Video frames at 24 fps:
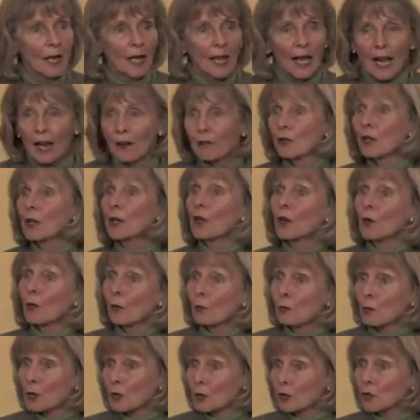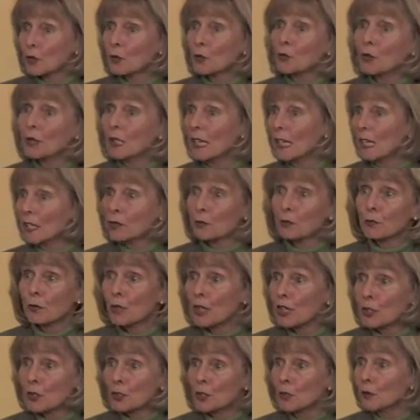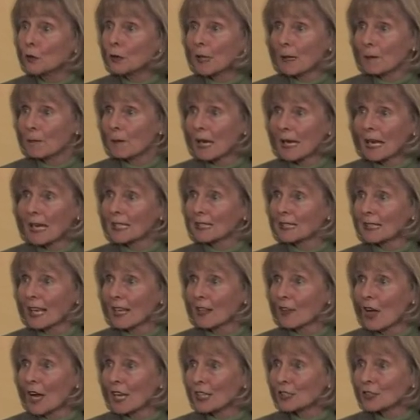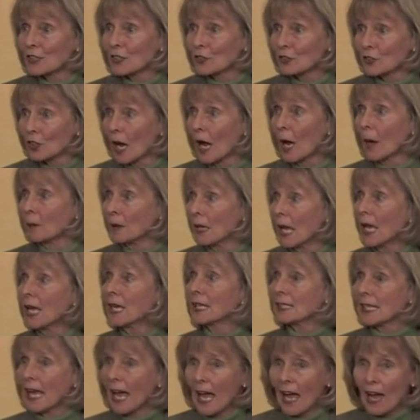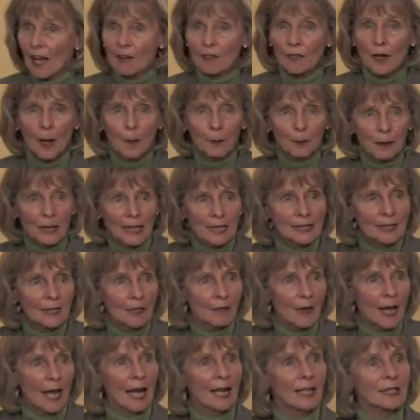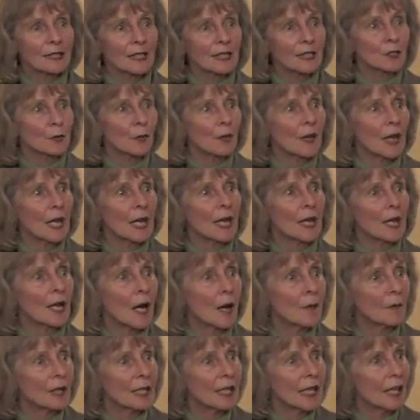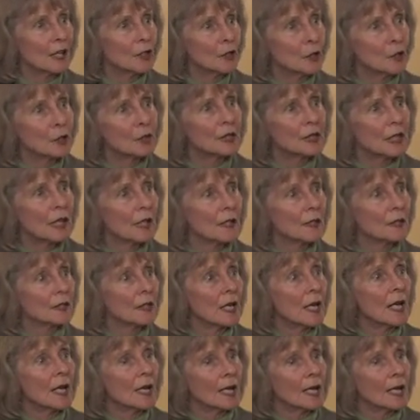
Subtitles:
every person who needs retooling because they lost their job, to have a place of access where they can come and get new skills,